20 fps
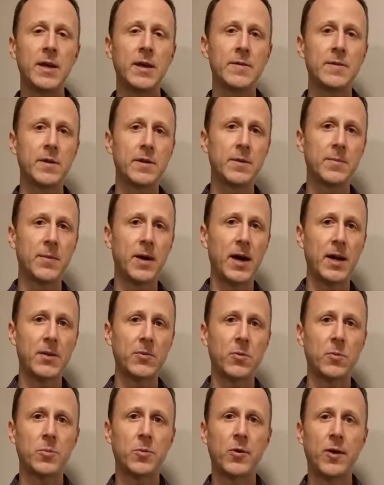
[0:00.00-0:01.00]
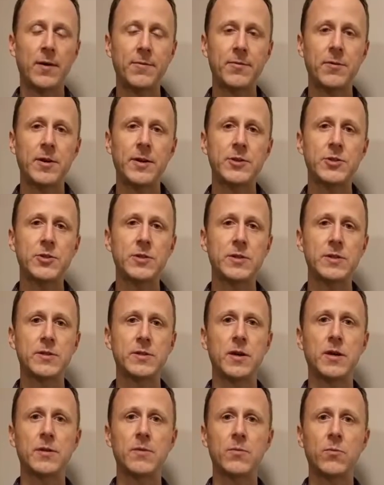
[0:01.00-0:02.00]
is that your body will preferentially
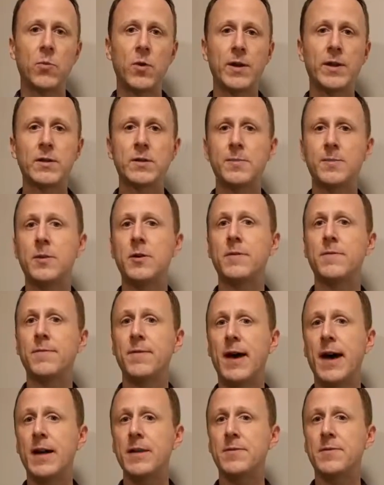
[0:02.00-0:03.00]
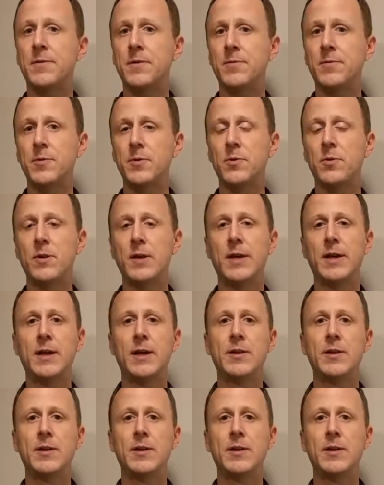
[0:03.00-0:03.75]
start wanting to burn fats for fuel.